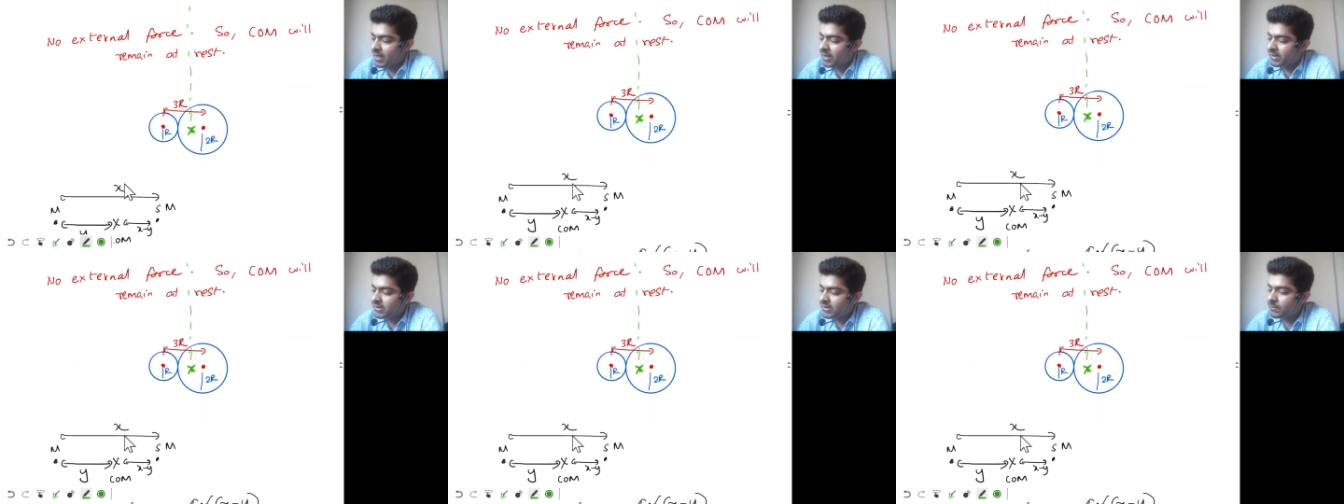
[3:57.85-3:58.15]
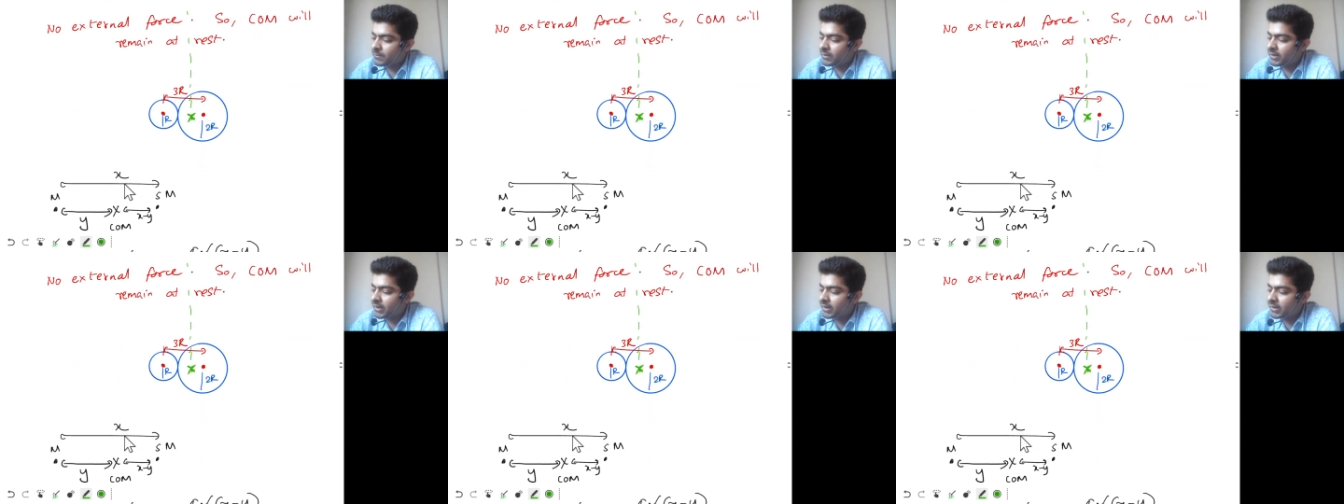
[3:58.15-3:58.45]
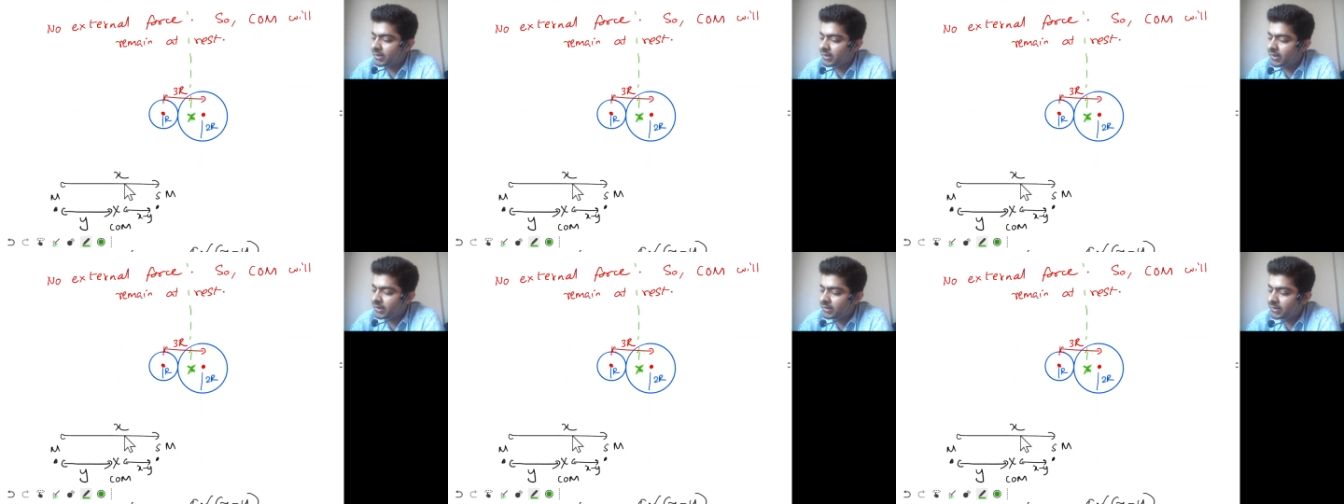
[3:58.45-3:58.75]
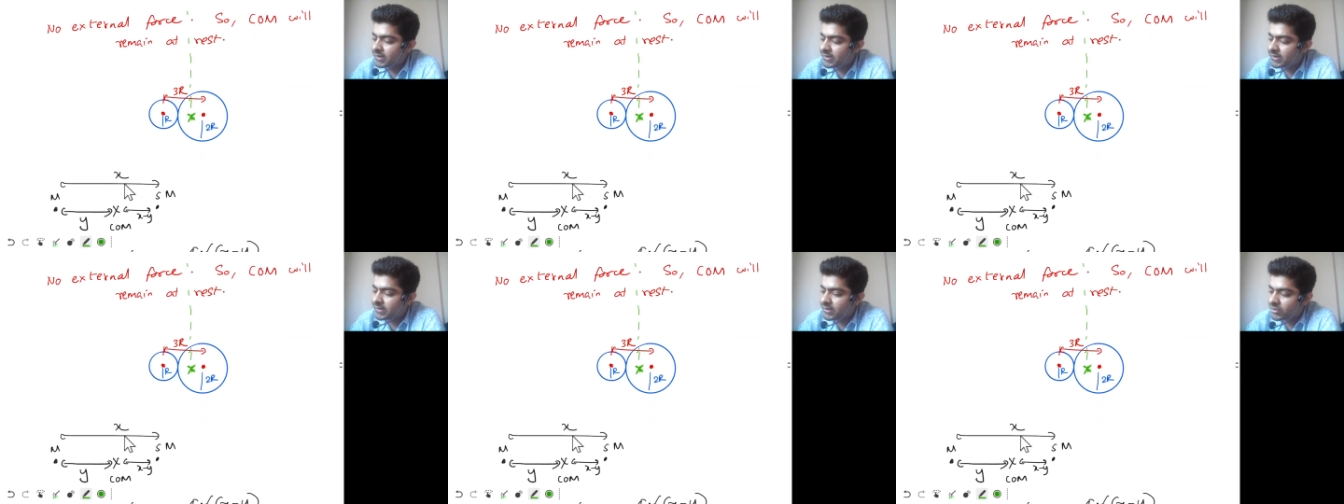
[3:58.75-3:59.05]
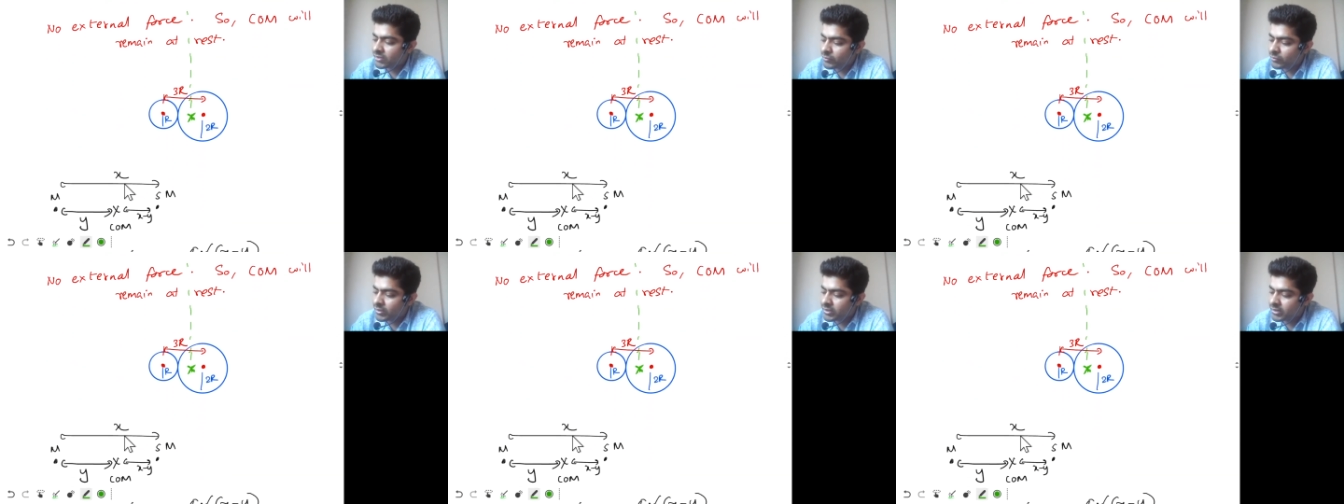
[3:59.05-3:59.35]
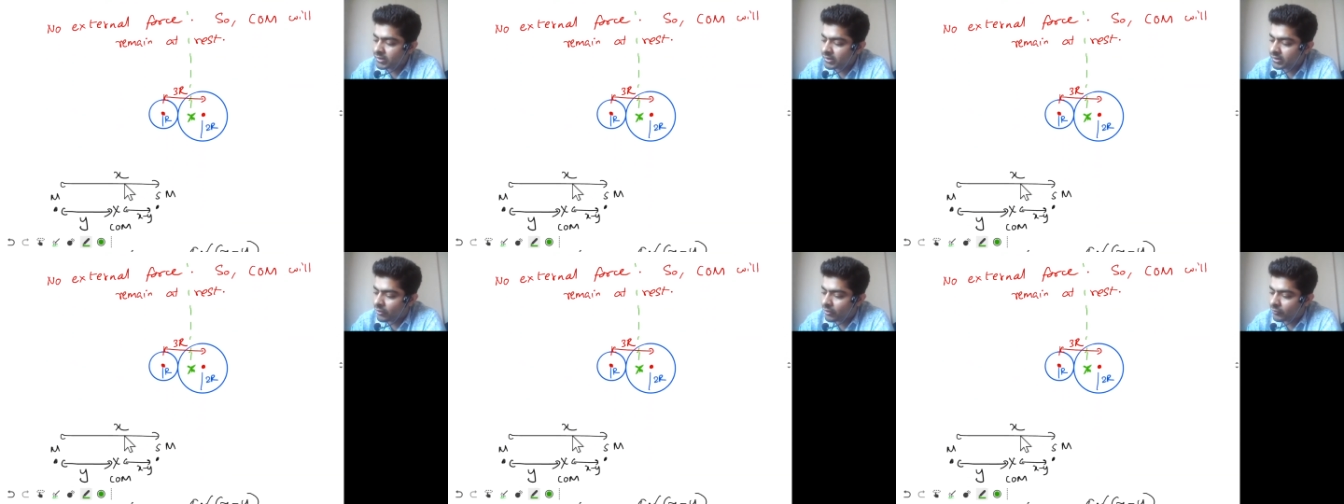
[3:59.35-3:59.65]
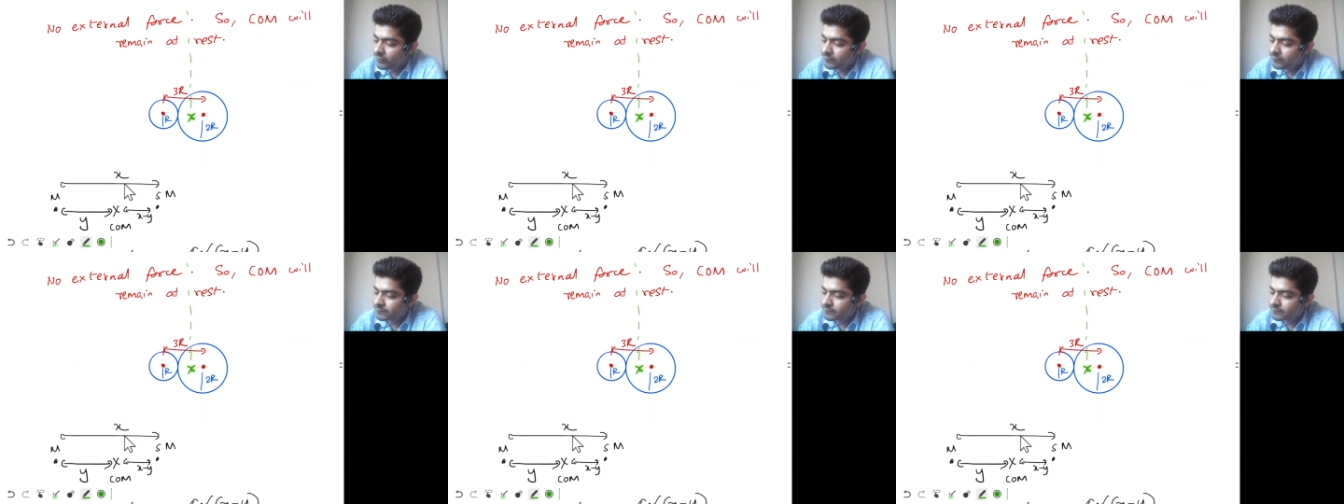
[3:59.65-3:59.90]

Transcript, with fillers: Similarly, in this situation now,